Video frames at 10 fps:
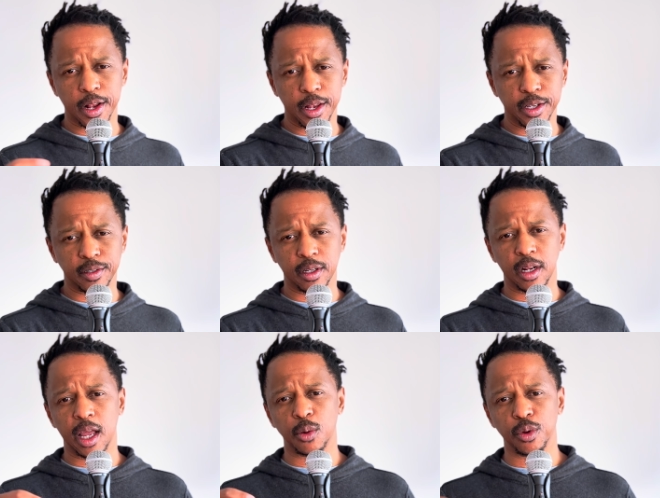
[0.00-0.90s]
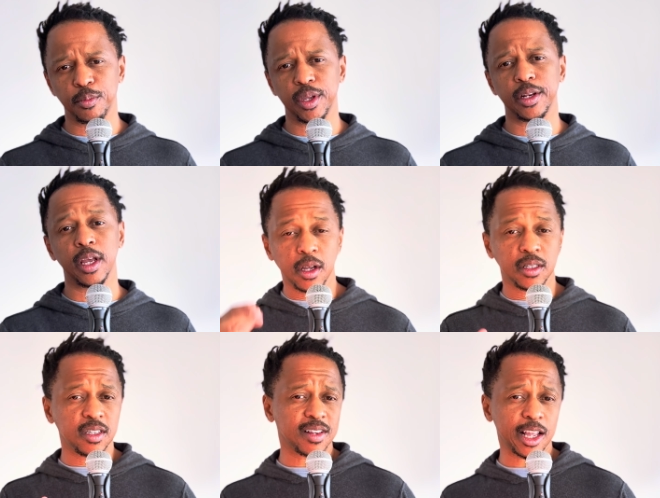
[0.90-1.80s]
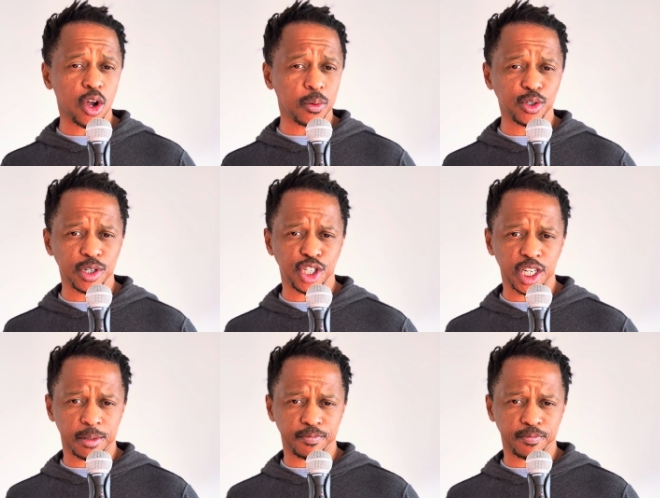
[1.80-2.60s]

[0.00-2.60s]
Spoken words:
Listen and repeat. This is like going to the gym.